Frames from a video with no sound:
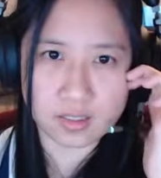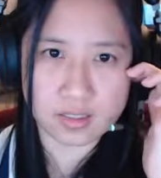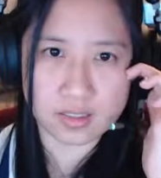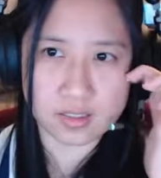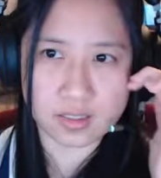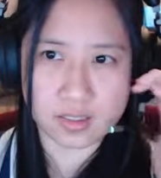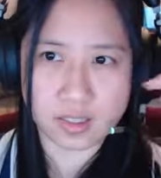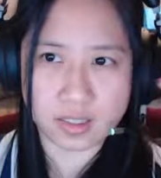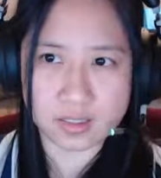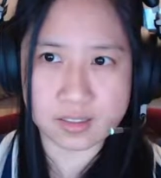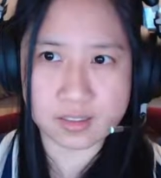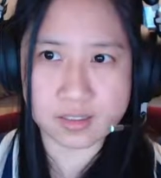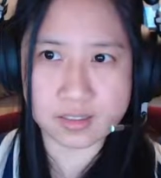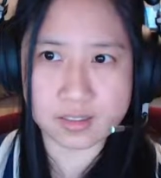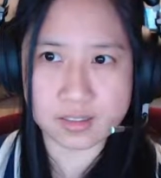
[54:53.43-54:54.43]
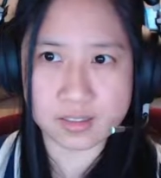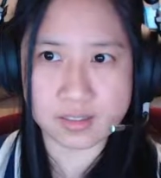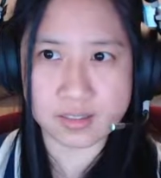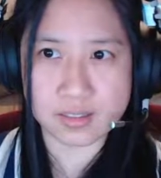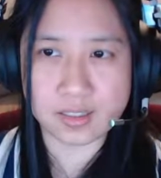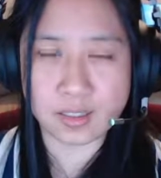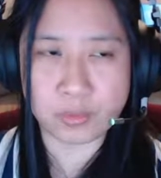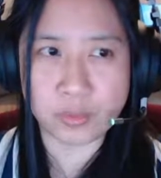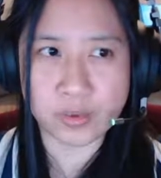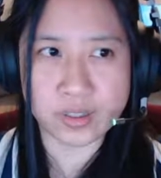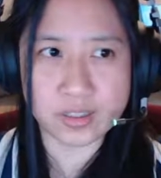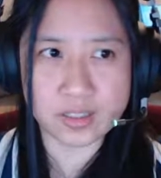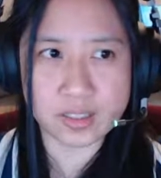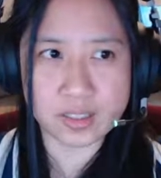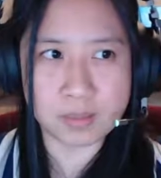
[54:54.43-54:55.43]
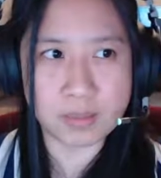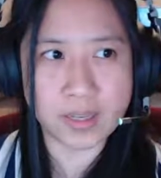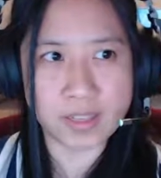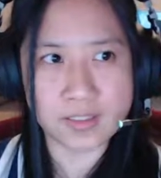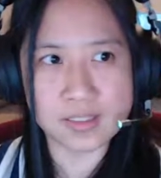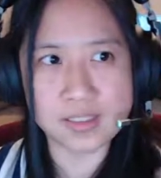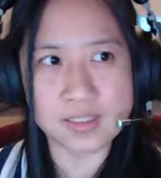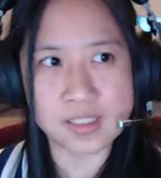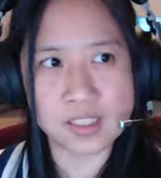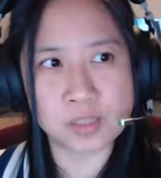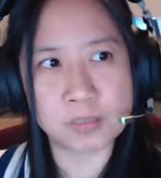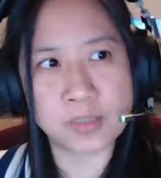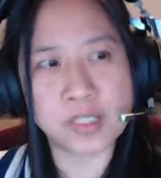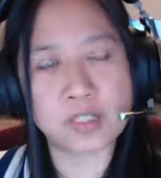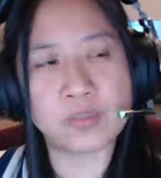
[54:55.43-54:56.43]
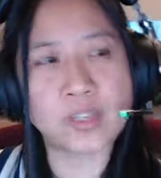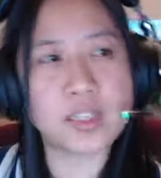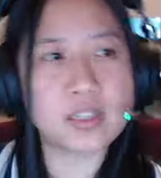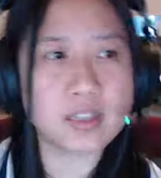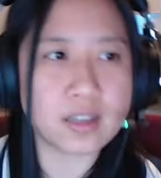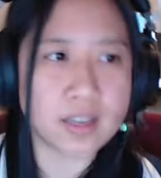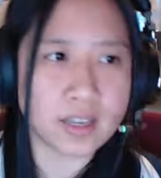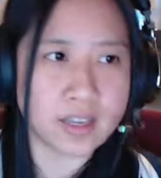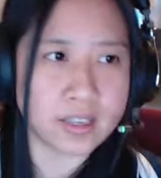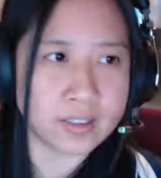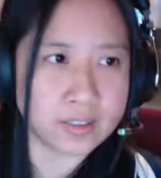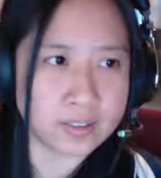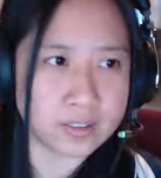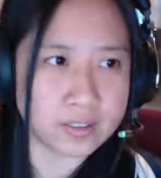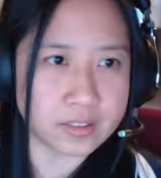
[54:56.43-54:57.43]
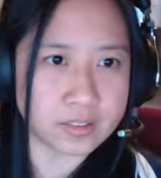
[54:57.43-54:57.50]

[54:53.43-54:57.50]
that there weren't emails disappearing. And